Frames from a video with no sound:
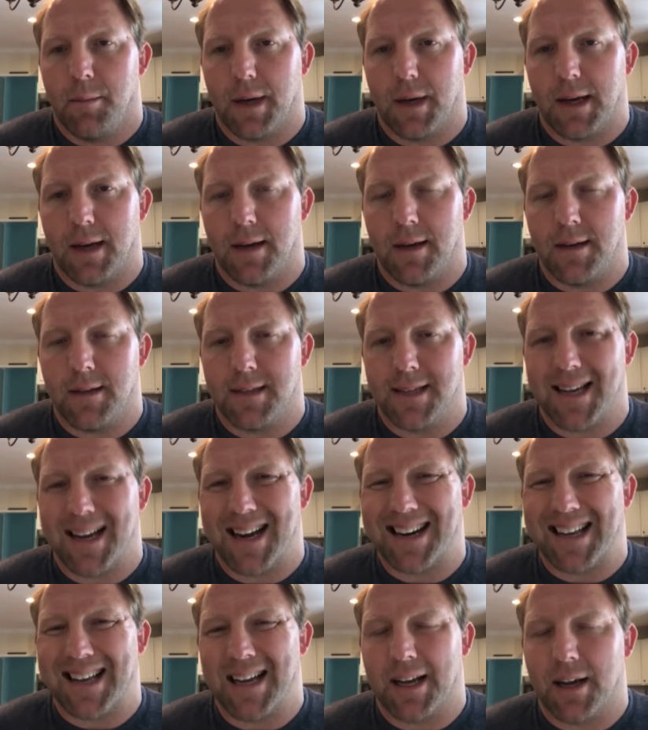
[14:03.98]
because he
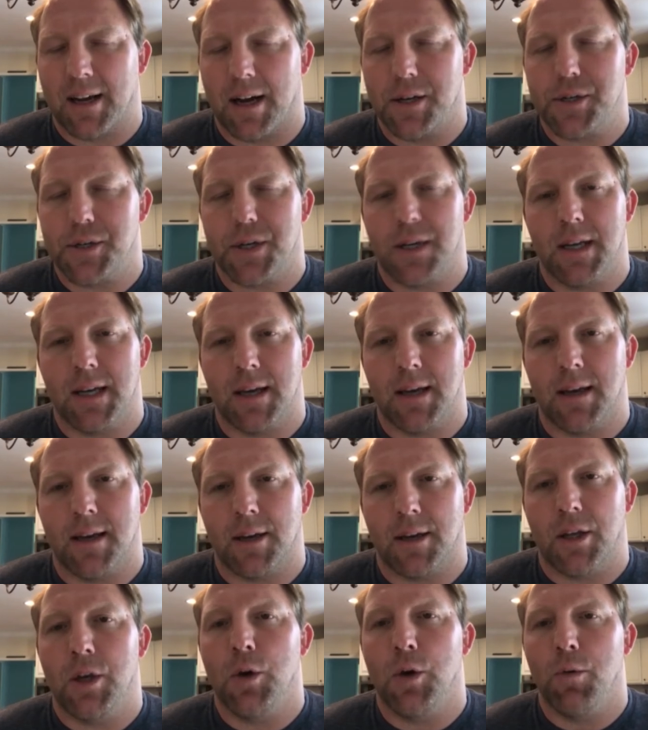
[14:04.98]
got a concussion
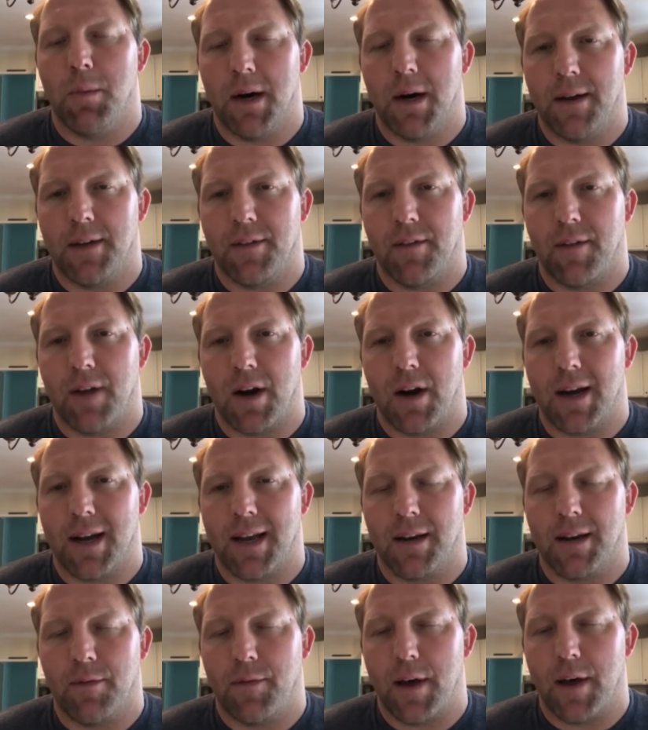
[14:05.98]
in Cuba at the very
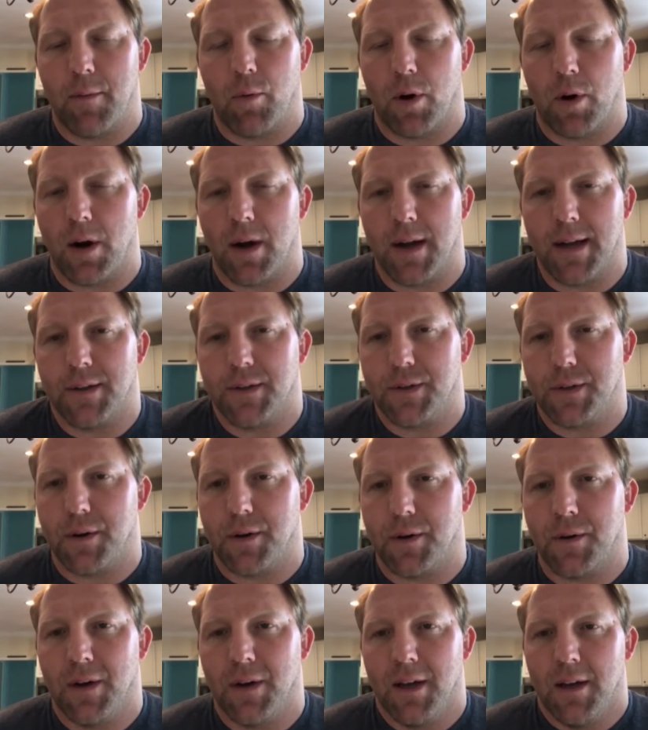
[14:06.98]
end of February. And
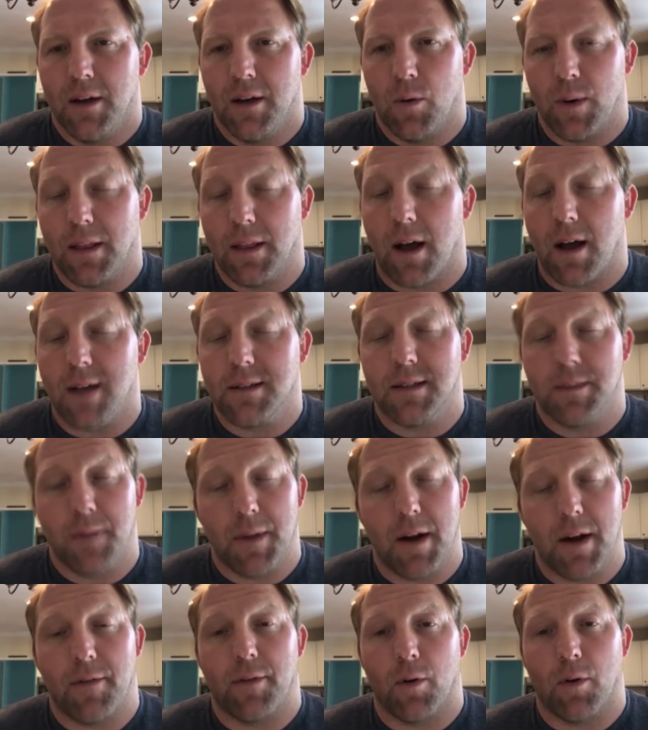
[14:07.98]
so we lost
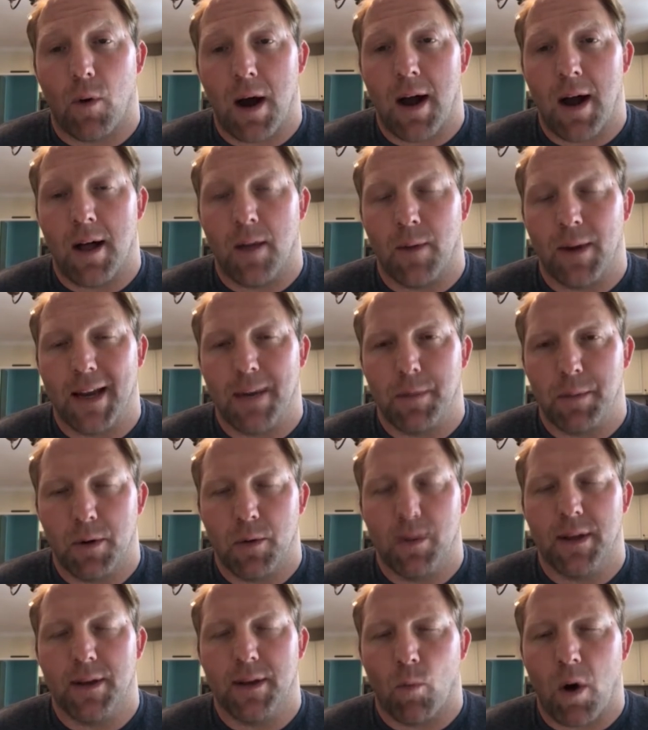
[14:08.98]
him there for a while, and we had to
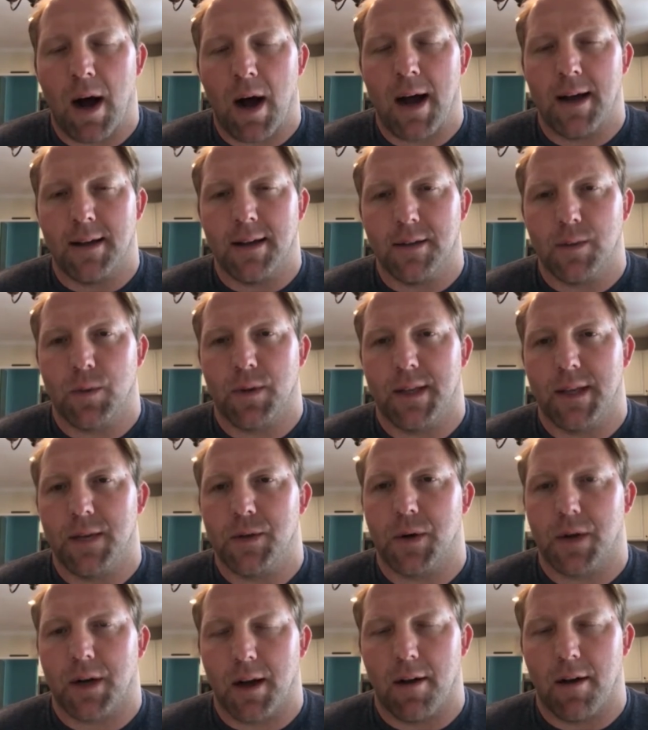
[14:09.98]
be really wise with
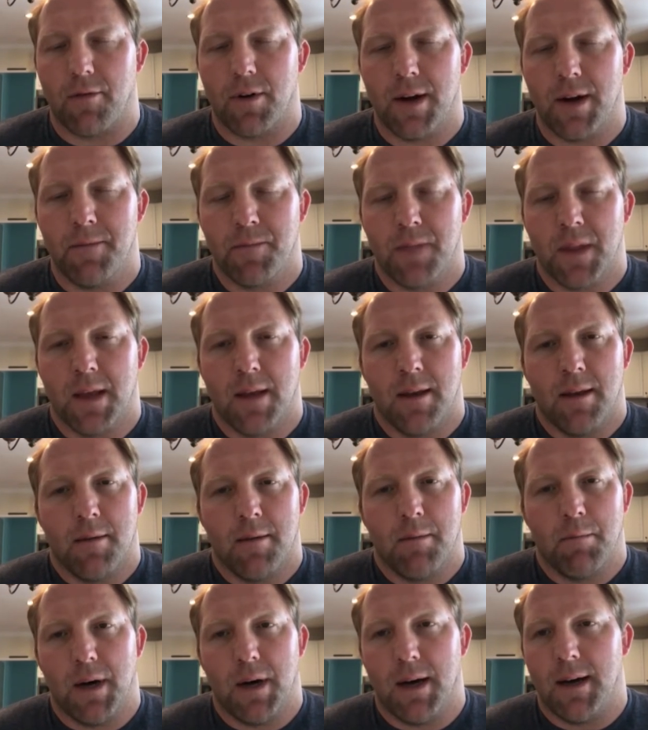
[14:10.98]
his recovery.
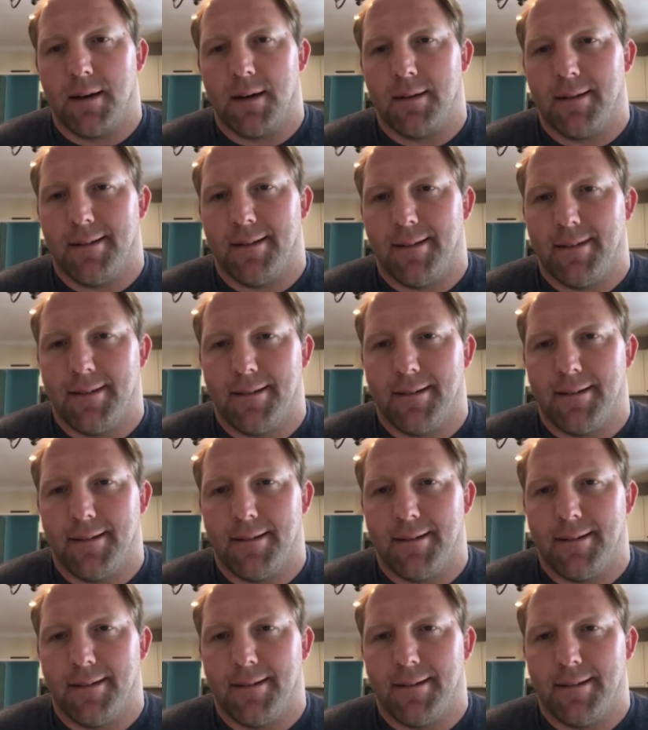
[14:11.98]
But,